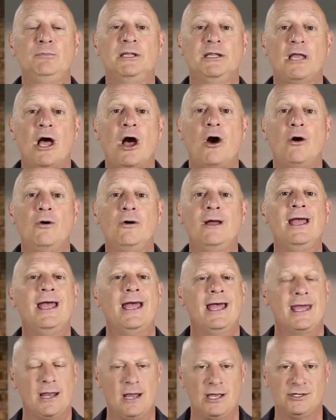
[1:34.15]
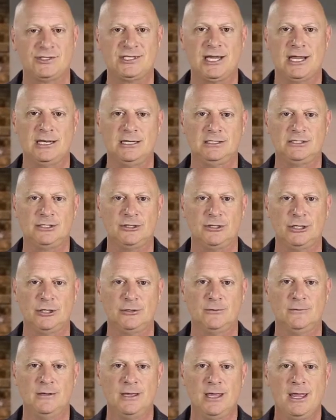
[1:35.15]
below and I'll send it to
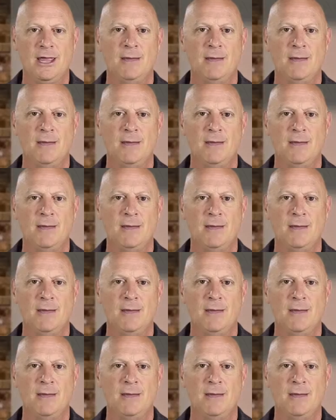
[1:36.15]
you.